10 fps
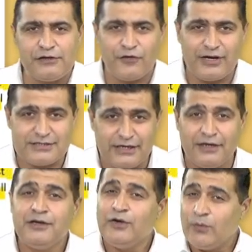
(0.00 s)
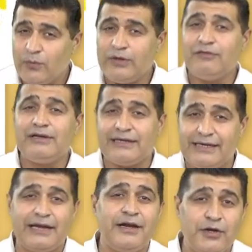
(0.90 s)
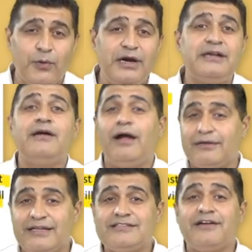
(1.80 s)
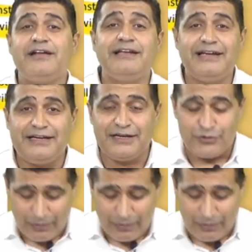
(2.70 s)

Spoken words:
for us, sir. We will get into it, and things are really getting into our